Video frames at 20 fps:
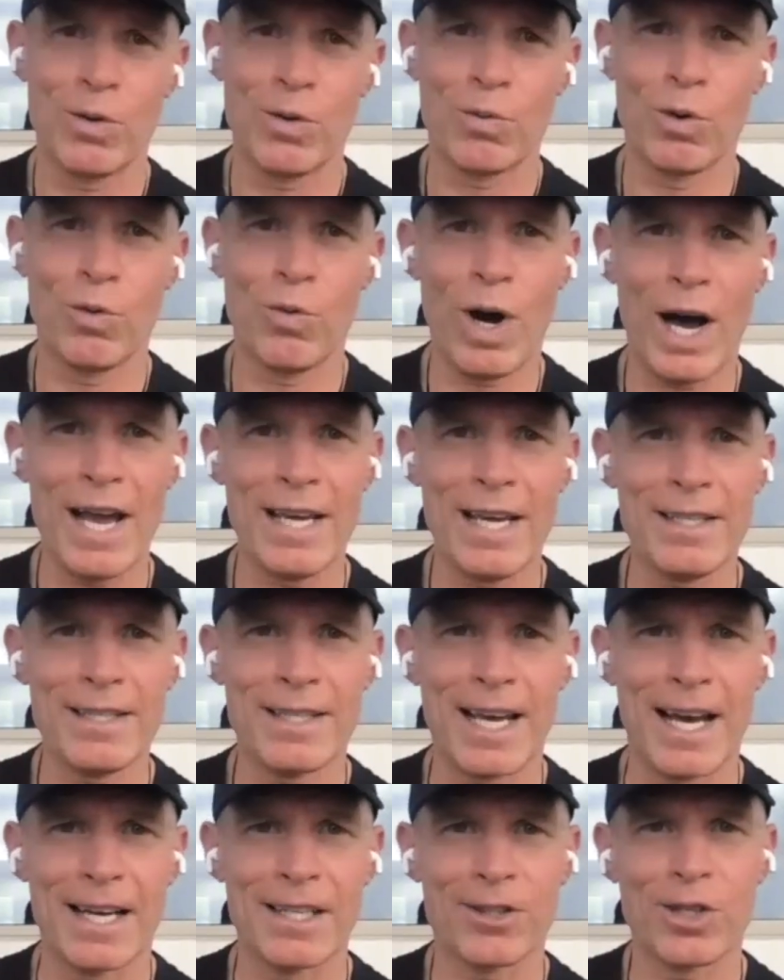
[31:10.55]
Well, why is
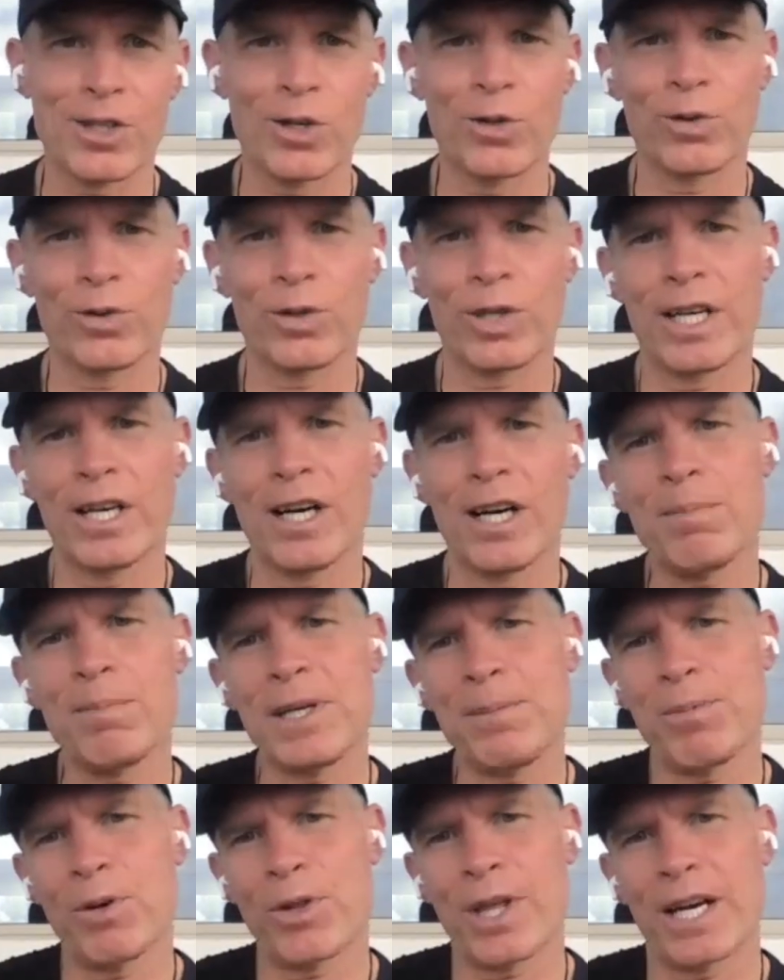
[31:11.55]
that? So here are
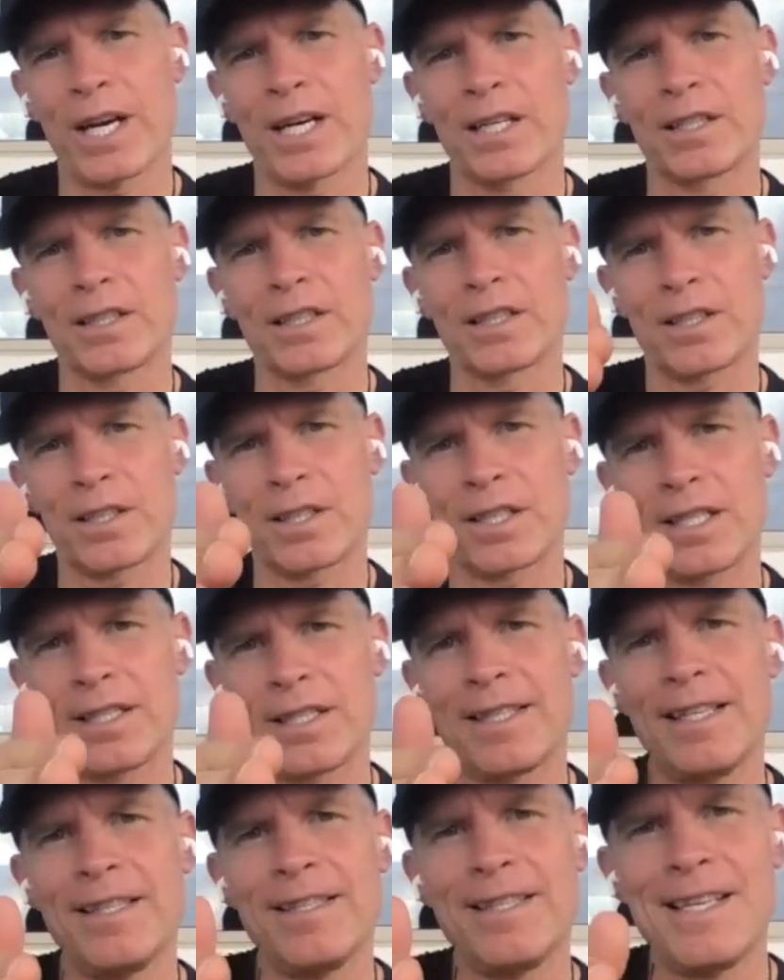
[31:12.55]
people that are
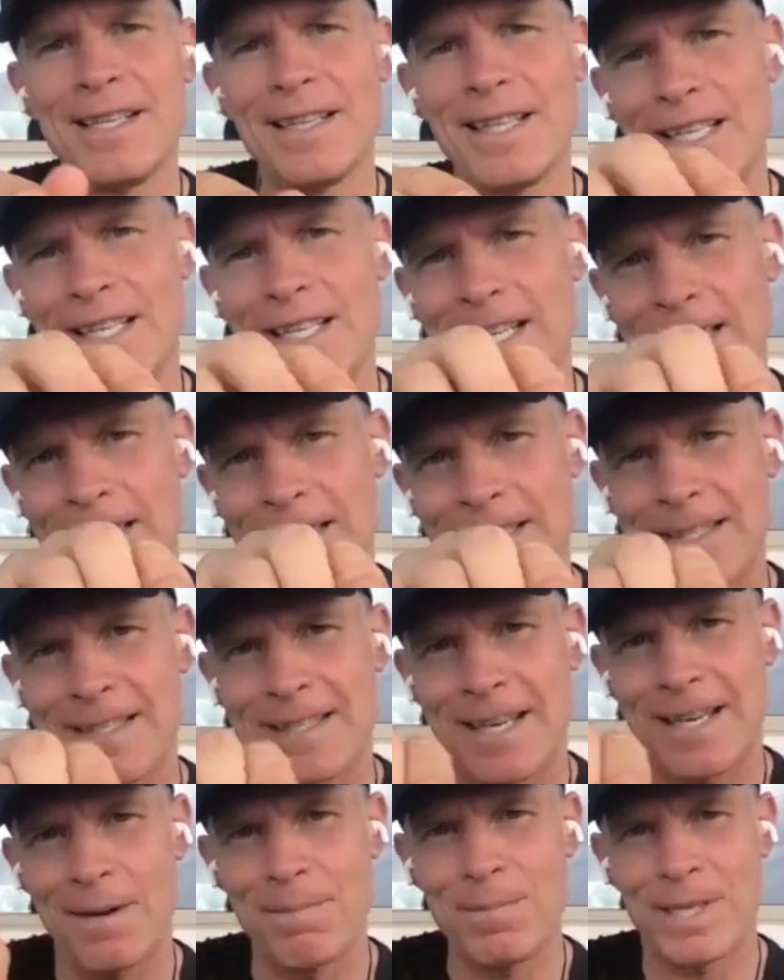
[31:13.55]
consistently in a
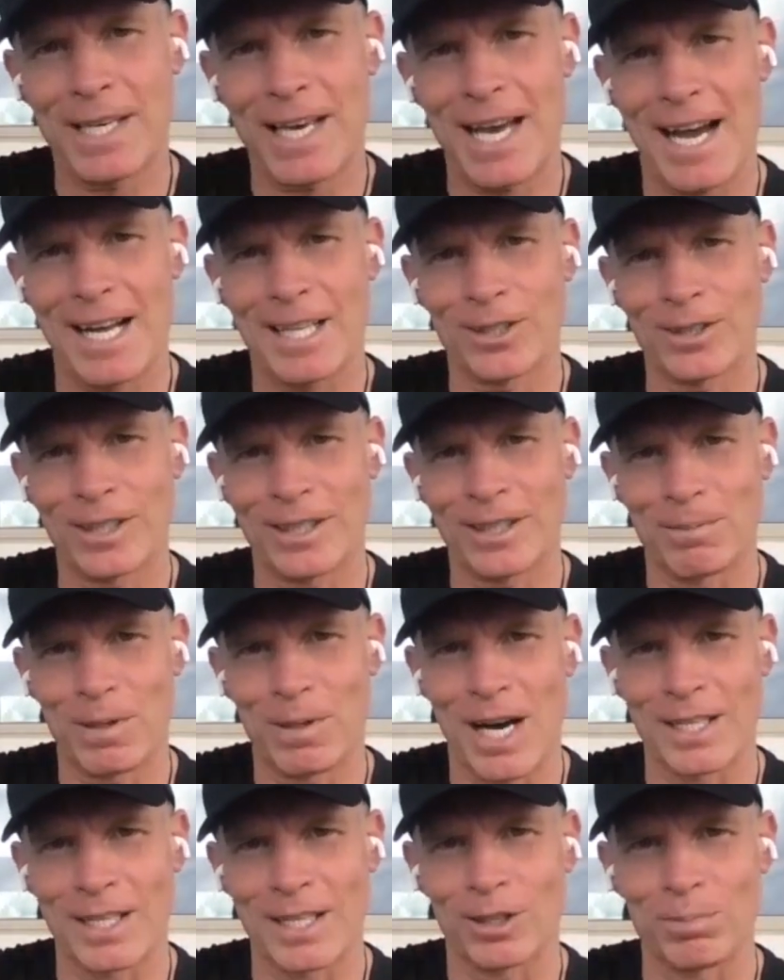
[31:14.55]
sub calorie
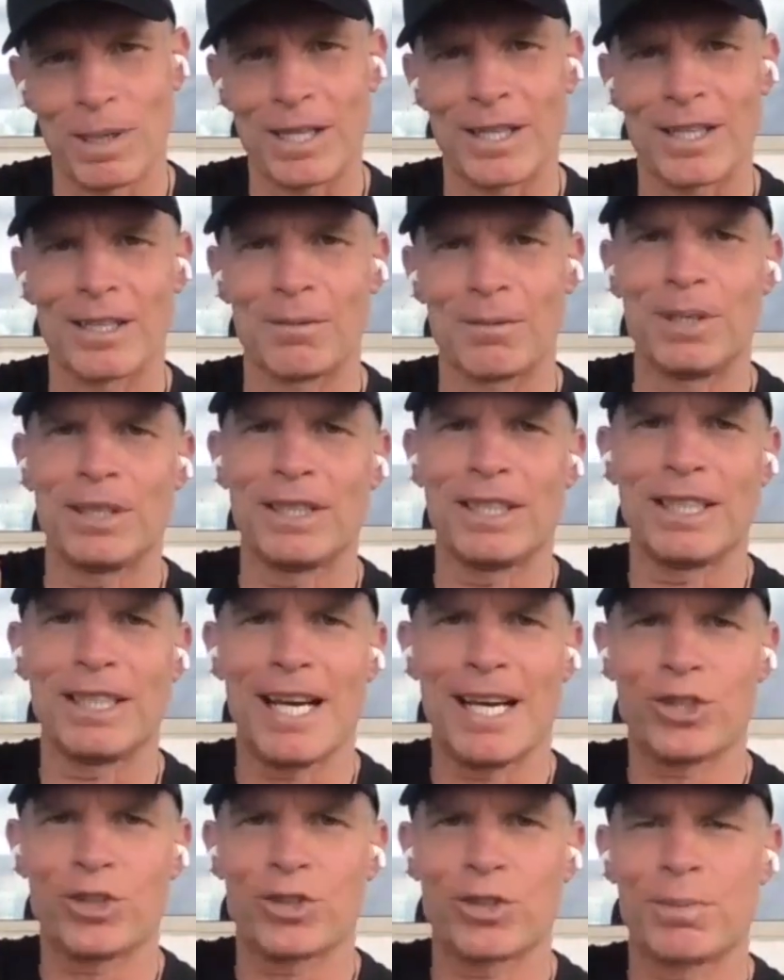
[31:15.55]
model, but they're building
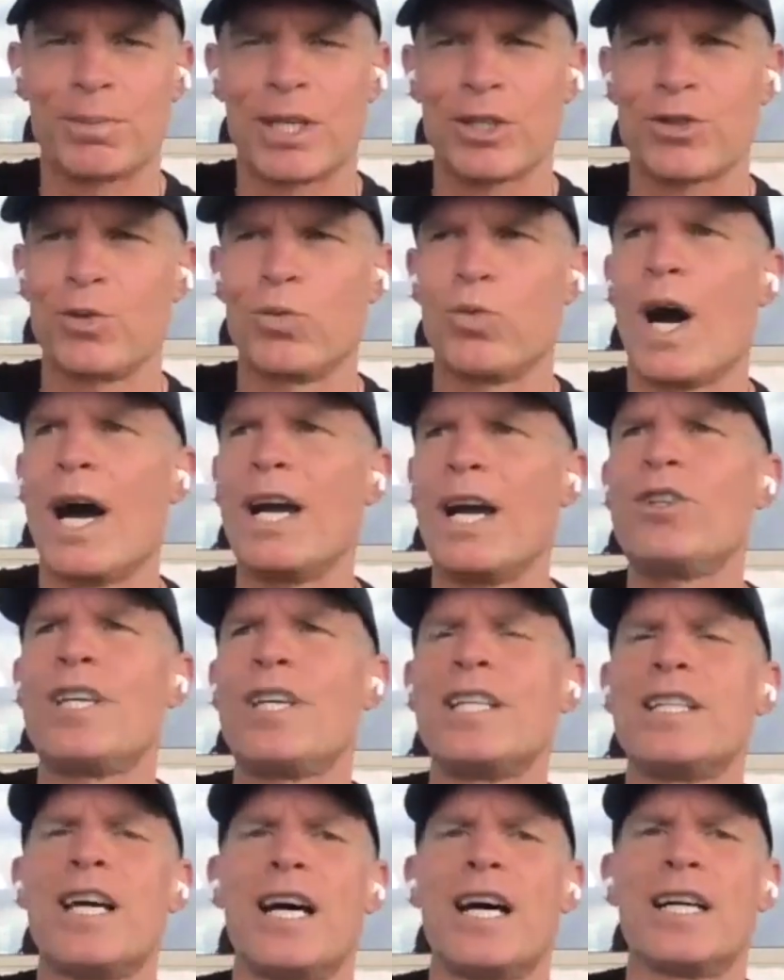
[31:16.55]
extra muscle. Why do
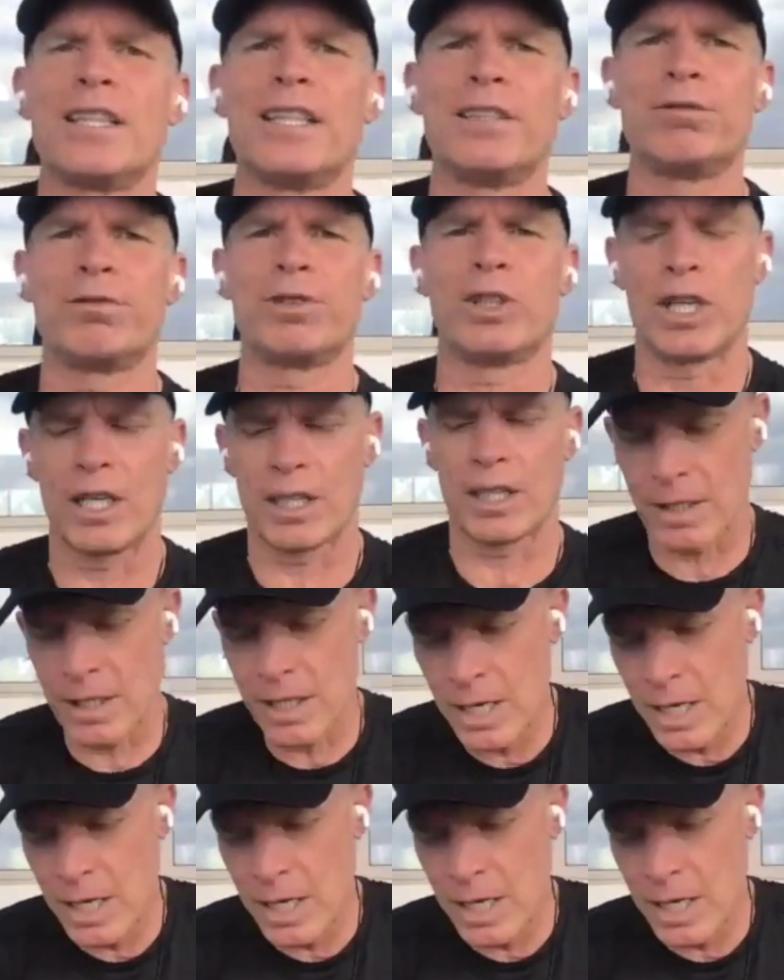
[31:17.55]
they not live long?